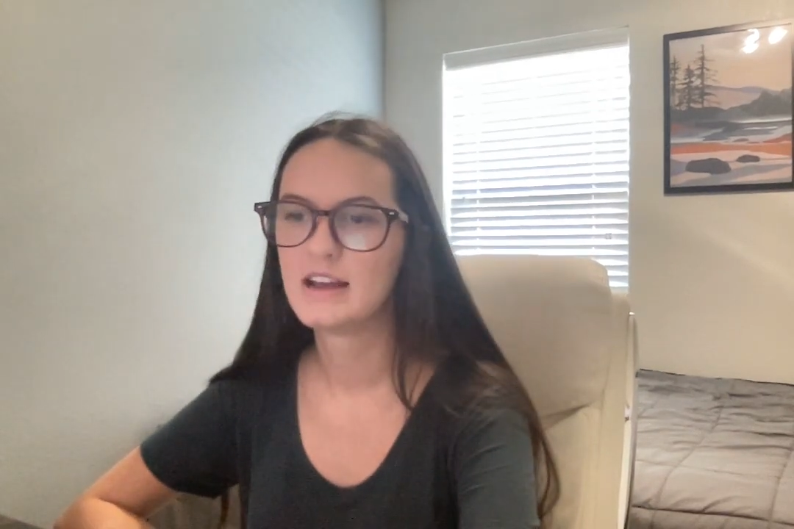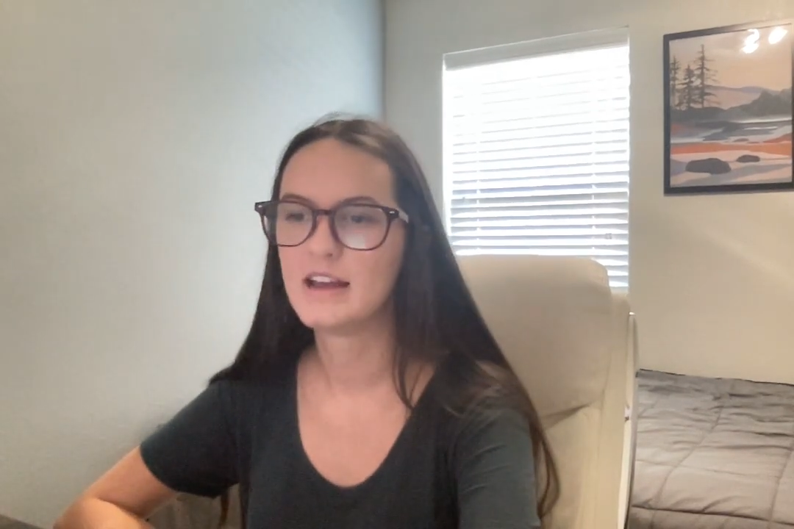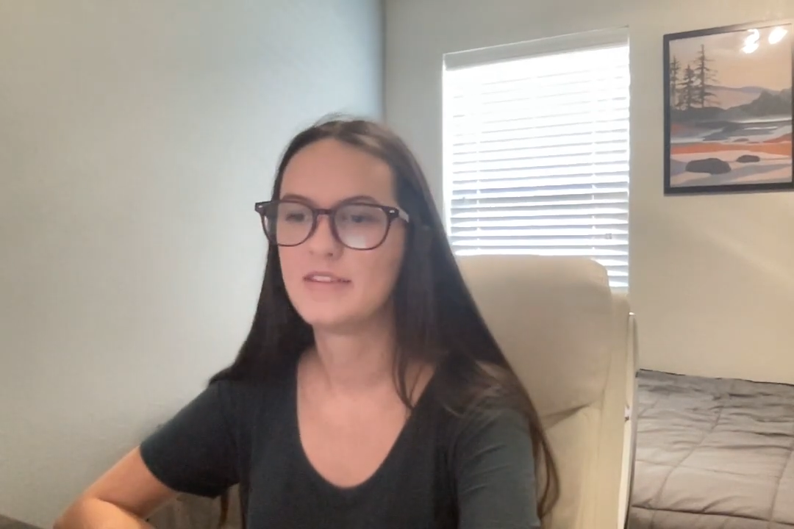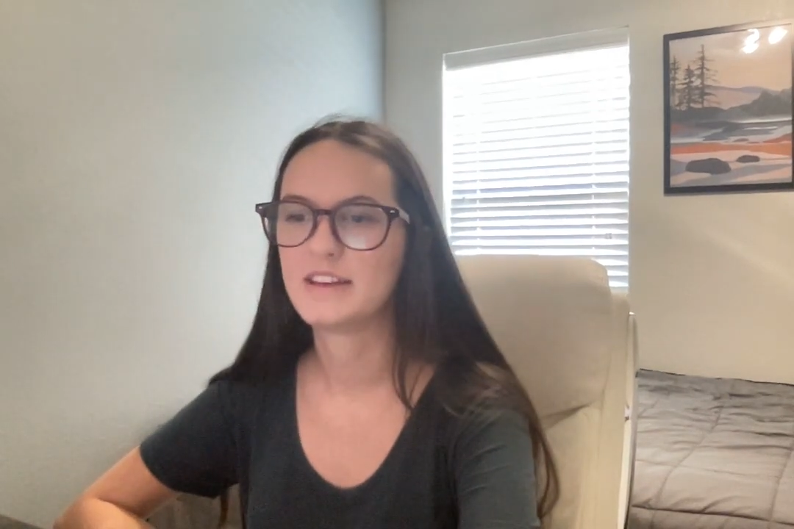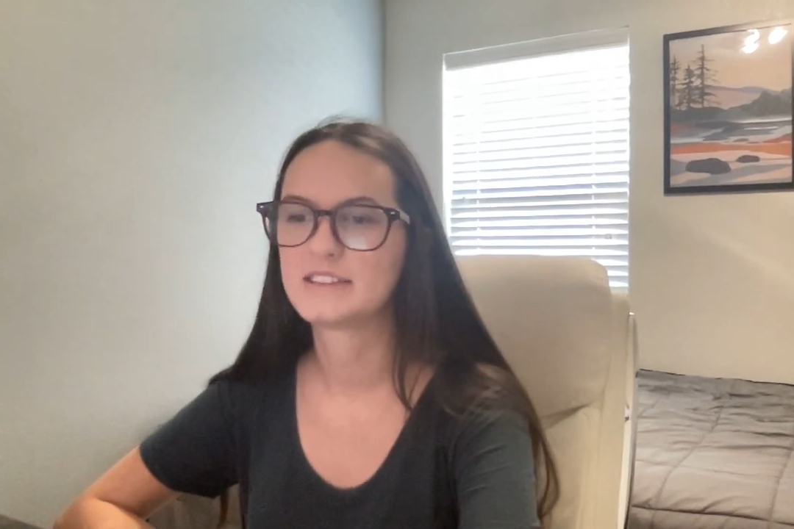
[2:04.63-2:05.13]

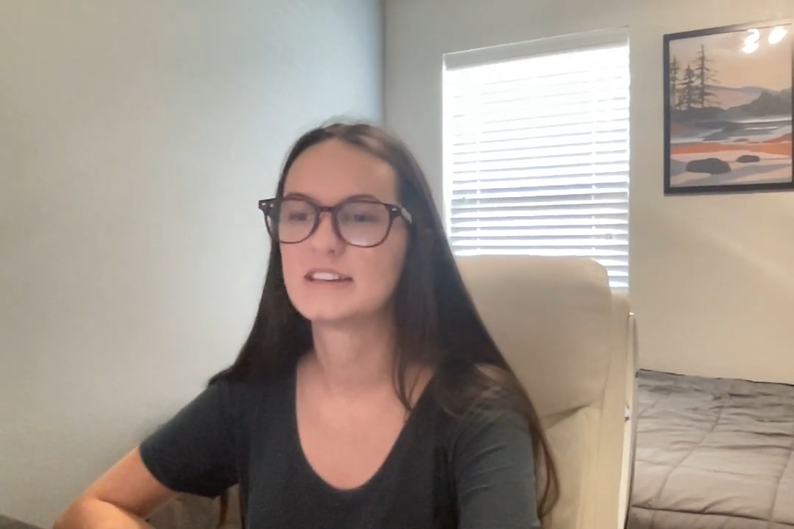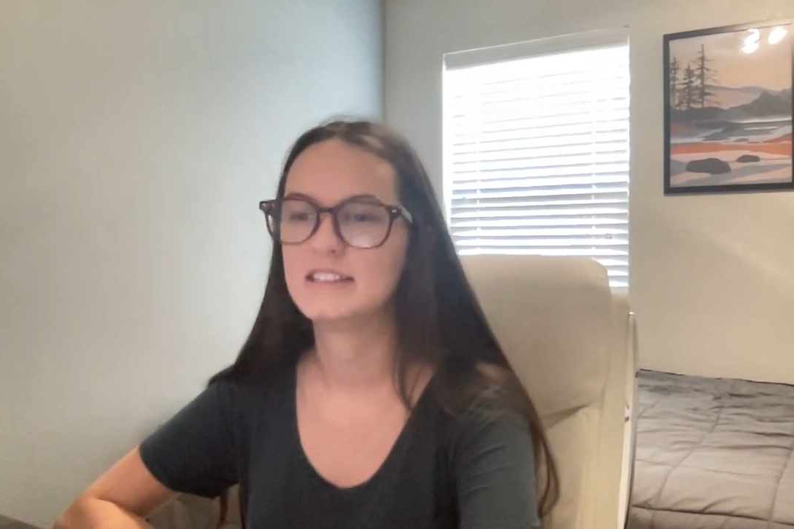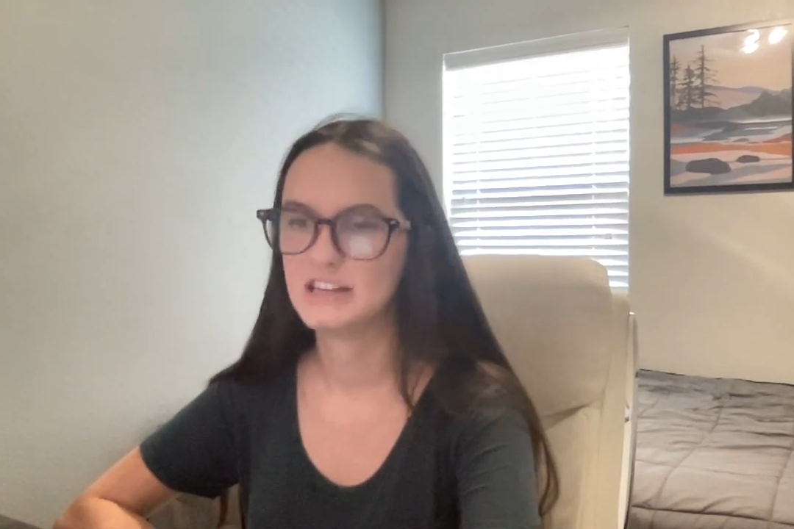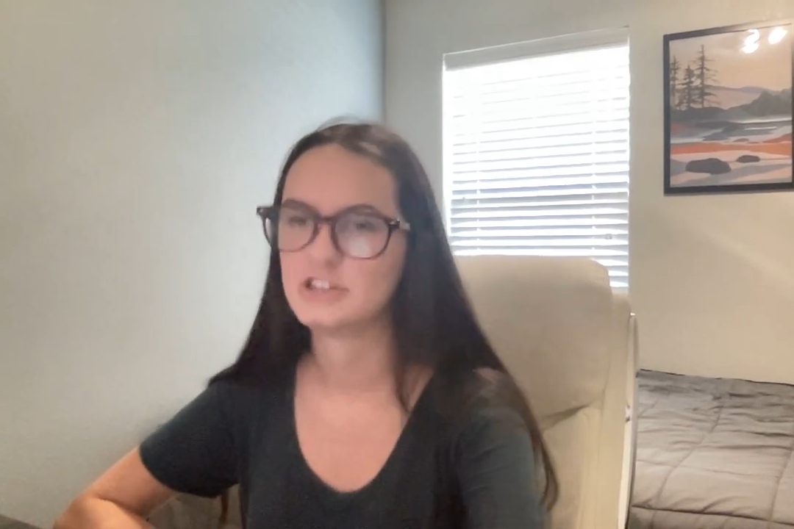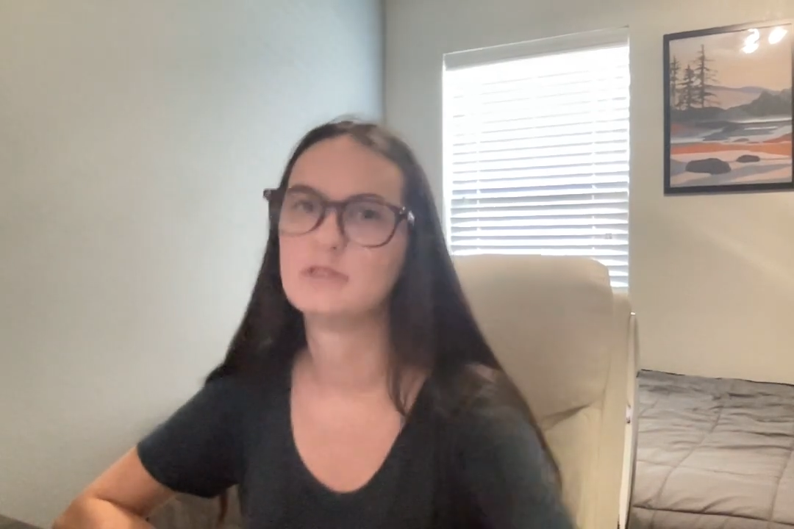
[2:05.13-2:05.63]
and that's
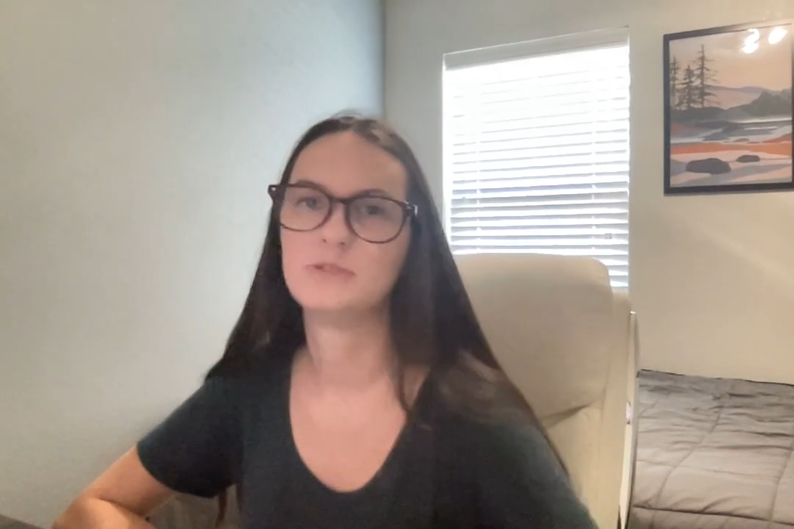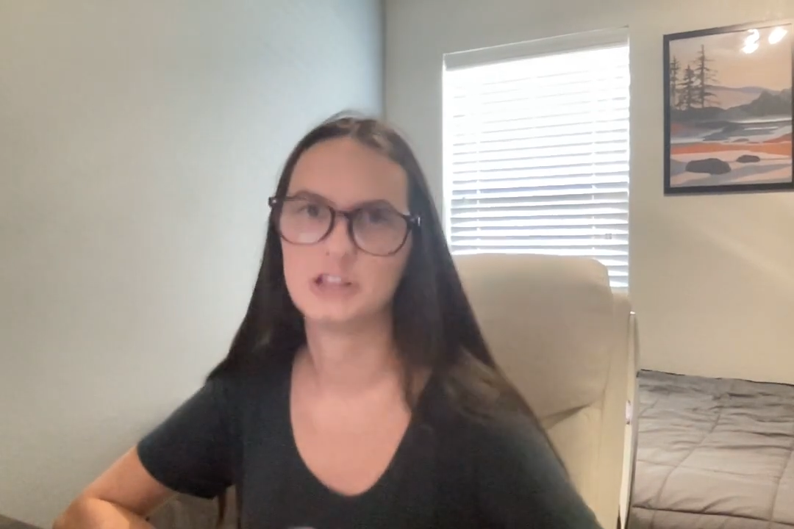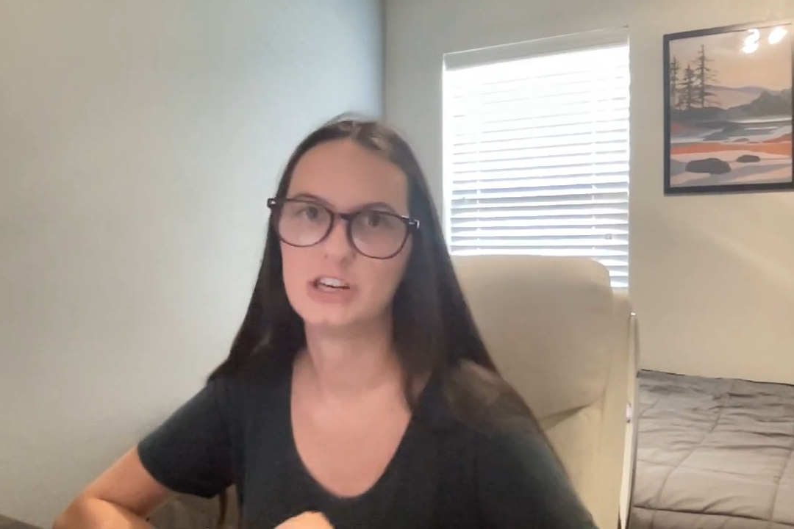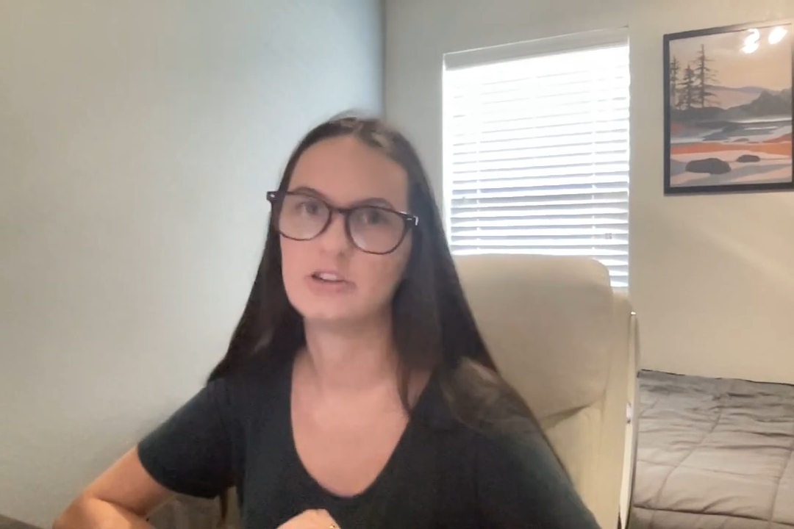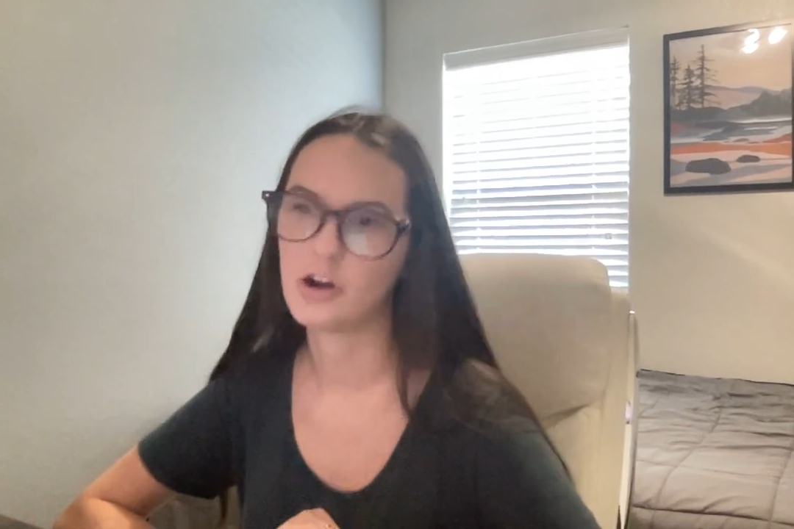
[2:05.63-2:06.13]

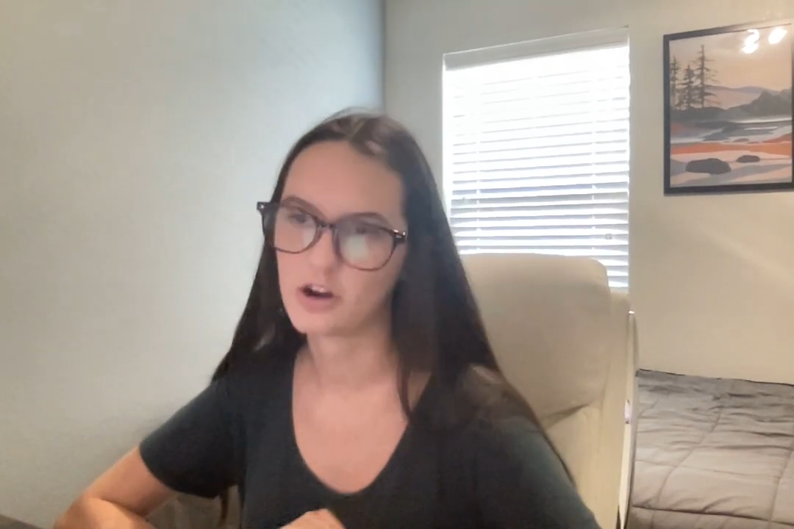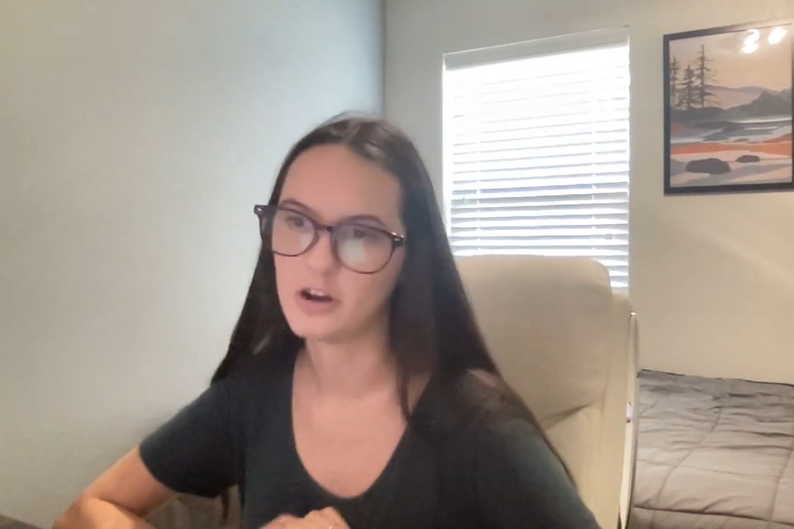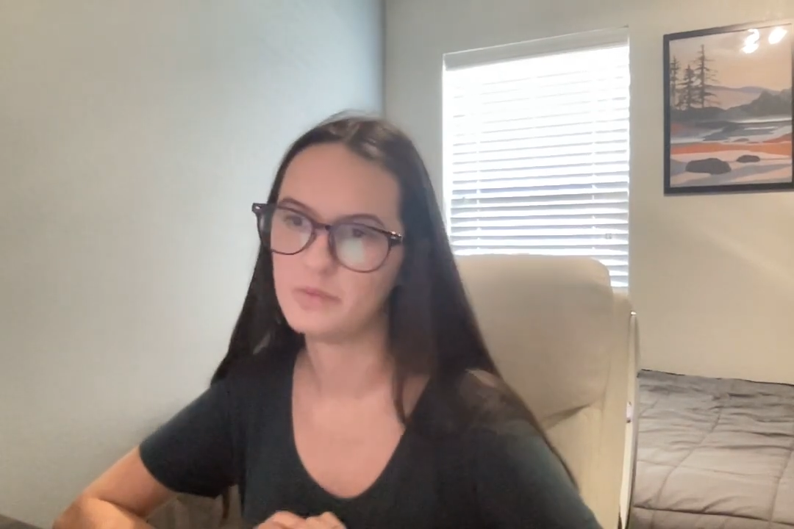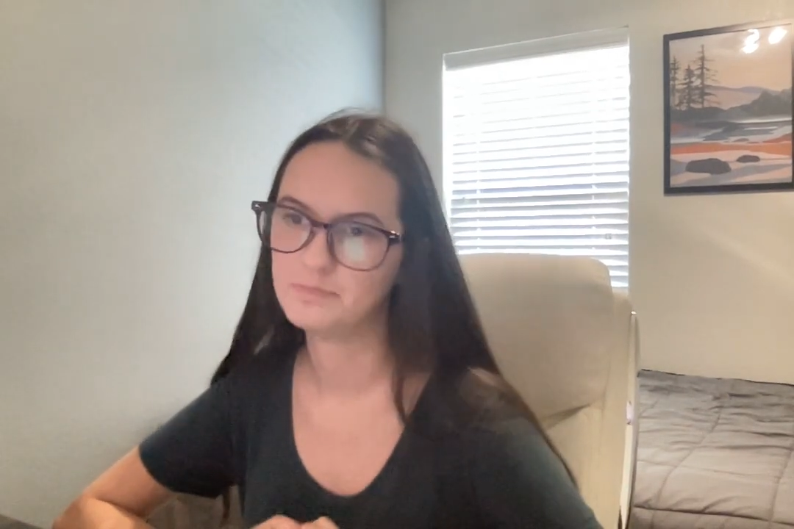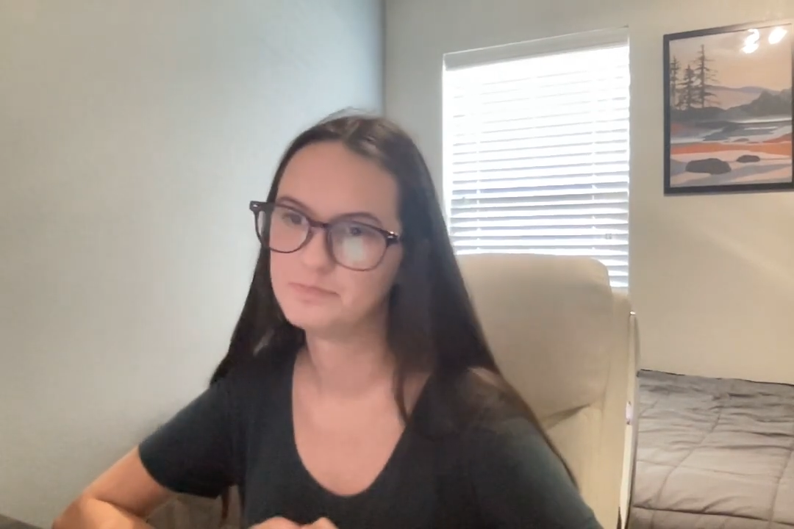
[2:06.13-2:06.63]

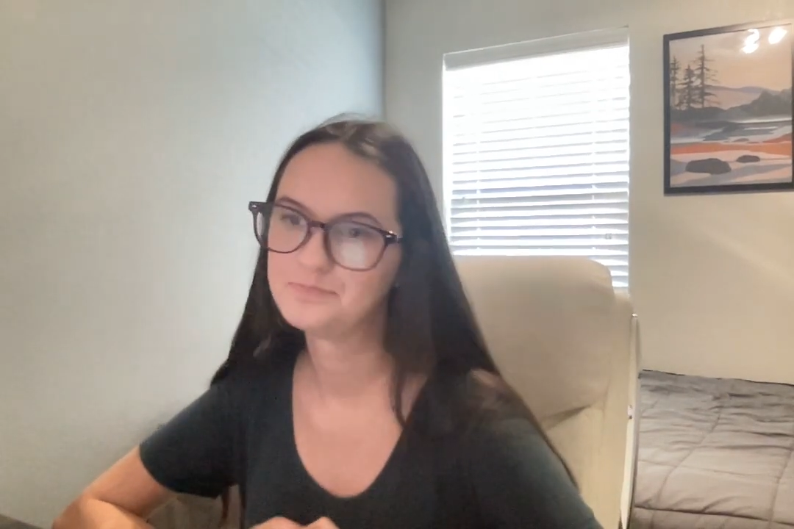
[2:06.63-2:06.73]
citationmachine.com.